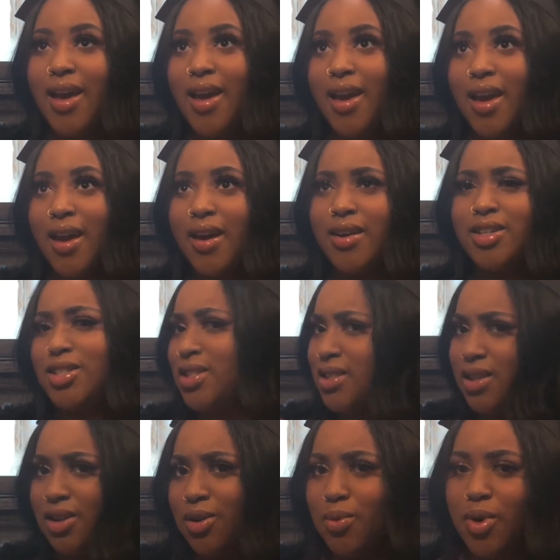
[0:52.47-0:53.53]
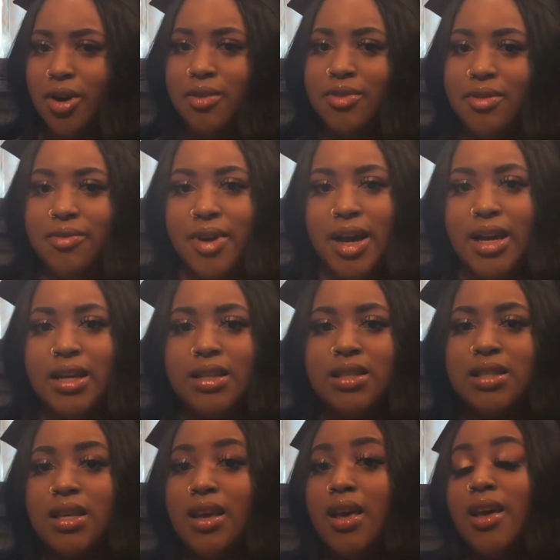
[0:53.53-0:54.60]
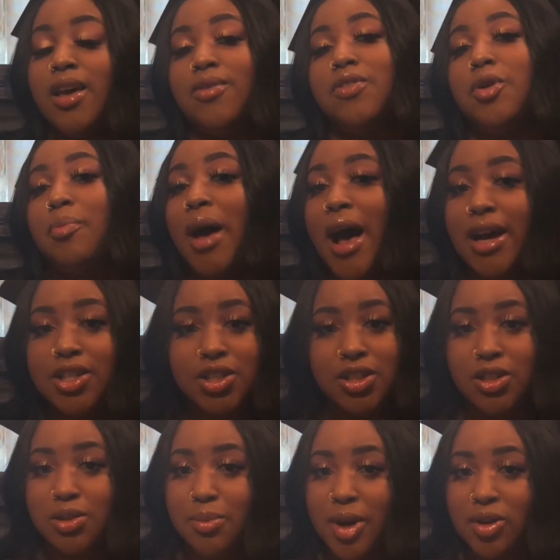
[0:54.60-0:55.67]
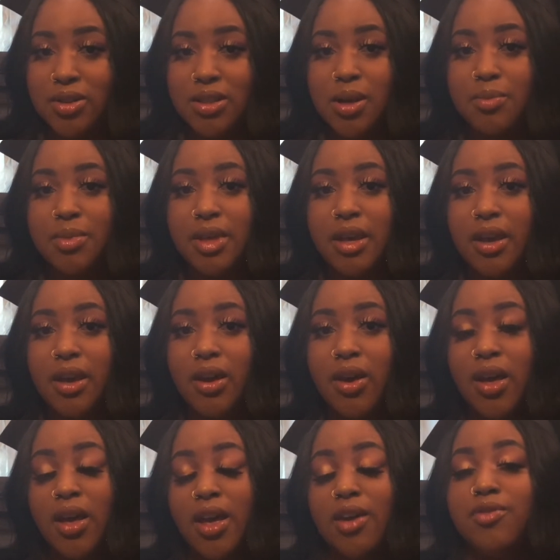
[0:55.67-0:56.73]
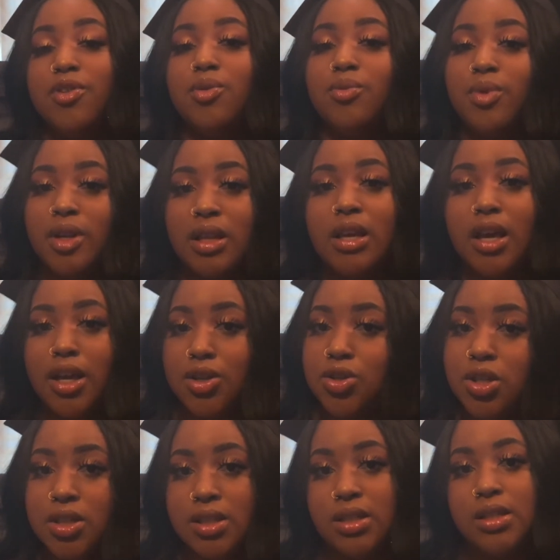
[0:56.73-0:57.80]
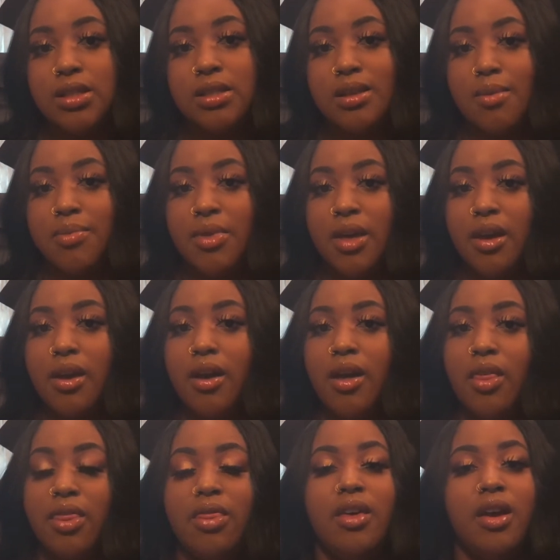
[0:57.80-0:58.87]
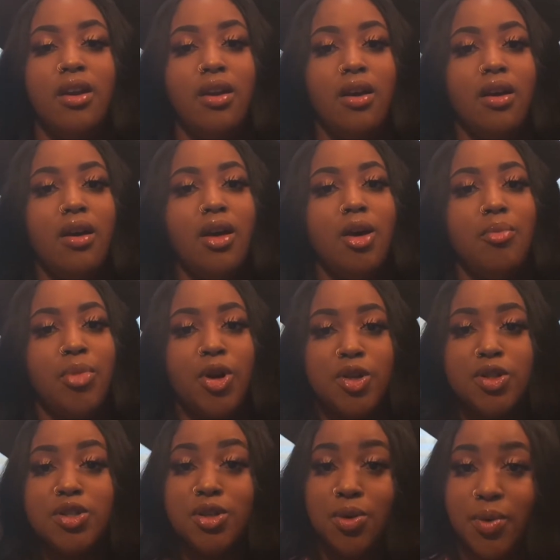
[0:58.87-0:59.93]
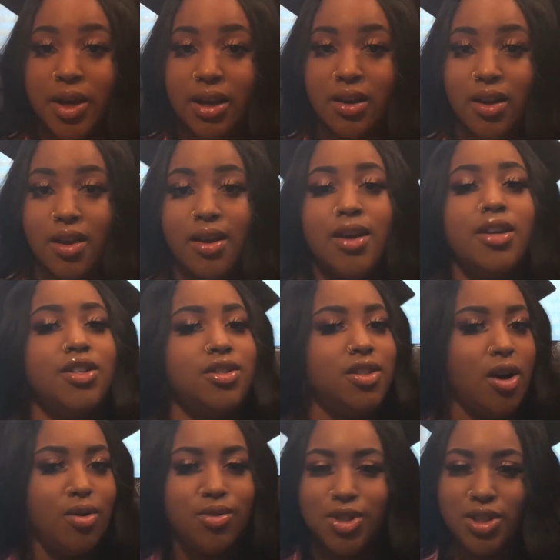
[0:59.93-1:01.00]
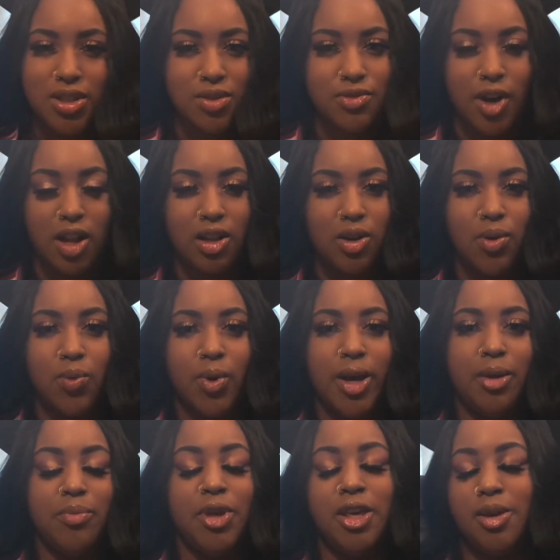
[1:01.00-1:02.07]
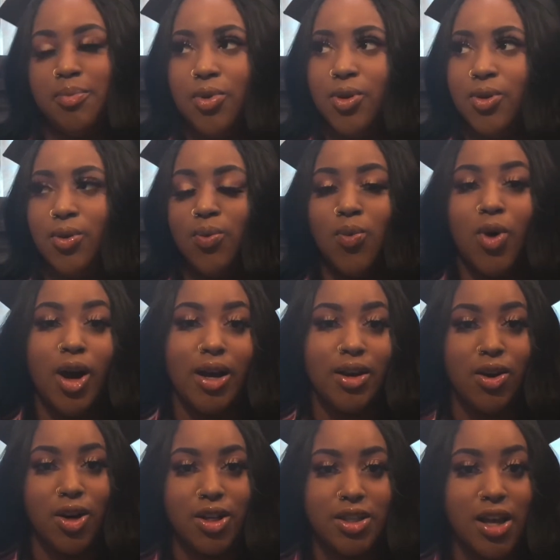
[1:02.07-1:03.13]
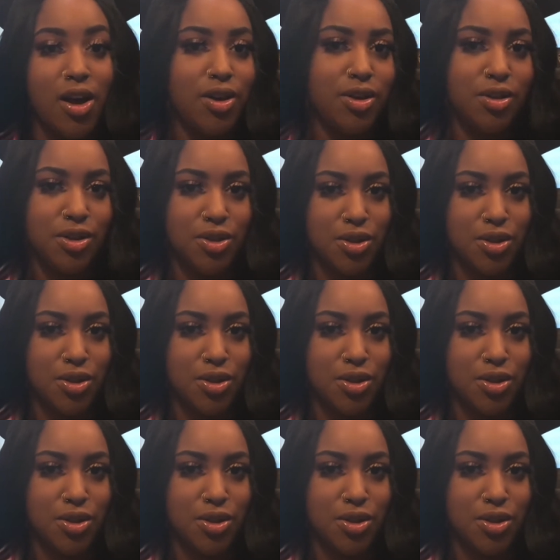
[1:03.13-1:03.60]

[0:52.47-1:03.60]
And just a little word of advice: if you're passionate about something, if you're really interested in something, then pursue it. Don't just follow what people want or tell you to